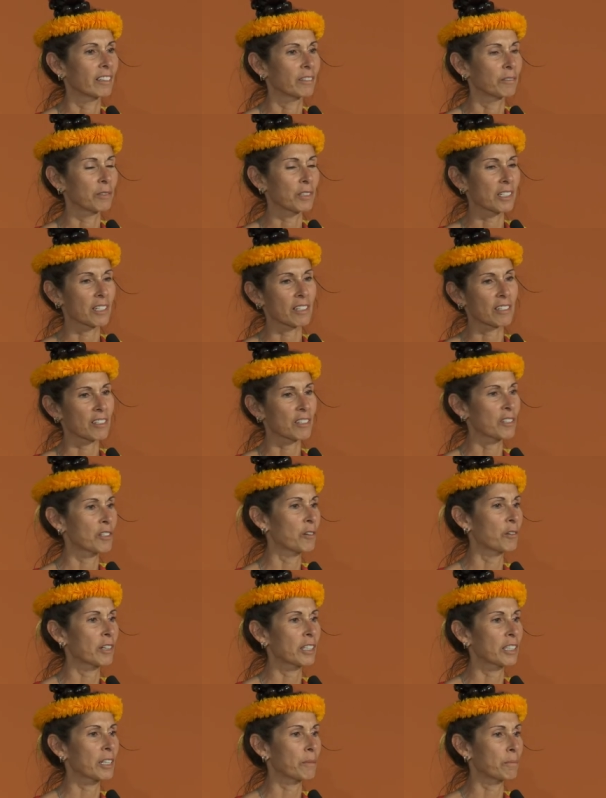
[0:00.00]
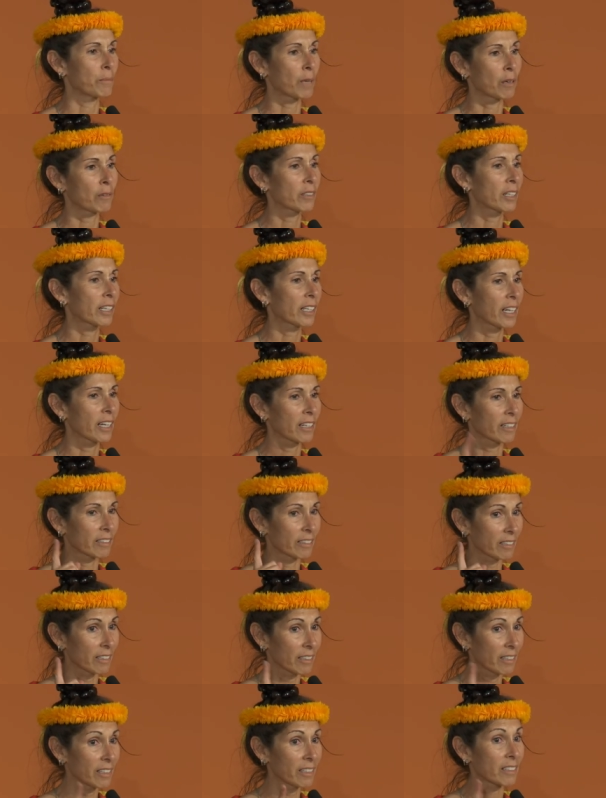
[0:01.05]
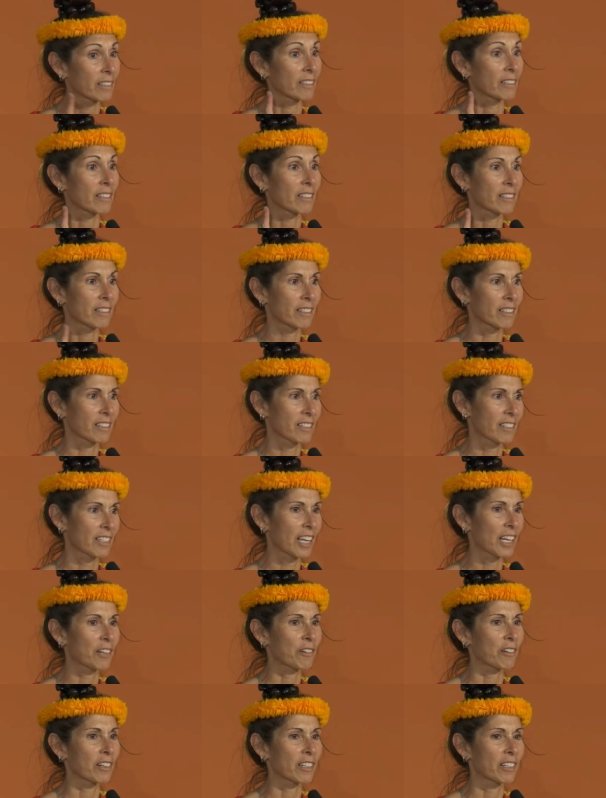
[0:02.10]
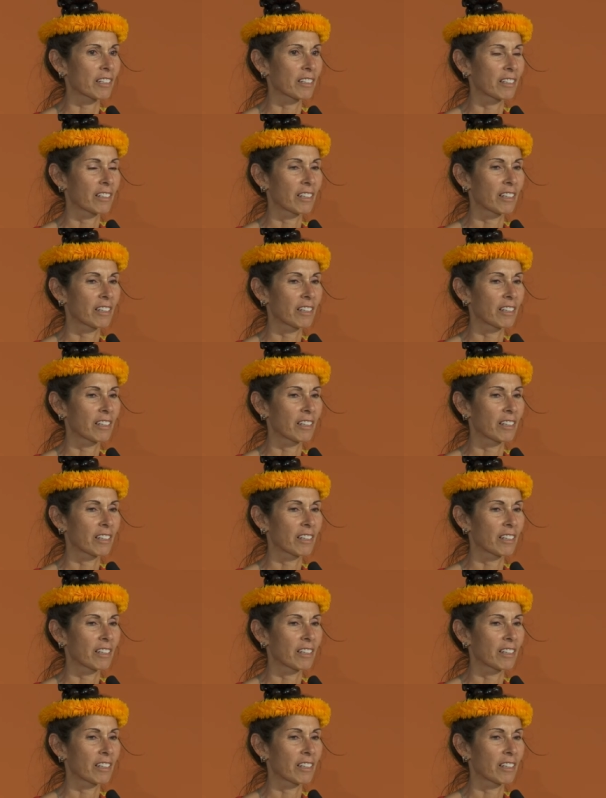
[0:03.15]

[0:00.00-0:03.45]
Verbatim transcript: which is knowing that Mauna Kea is sacred,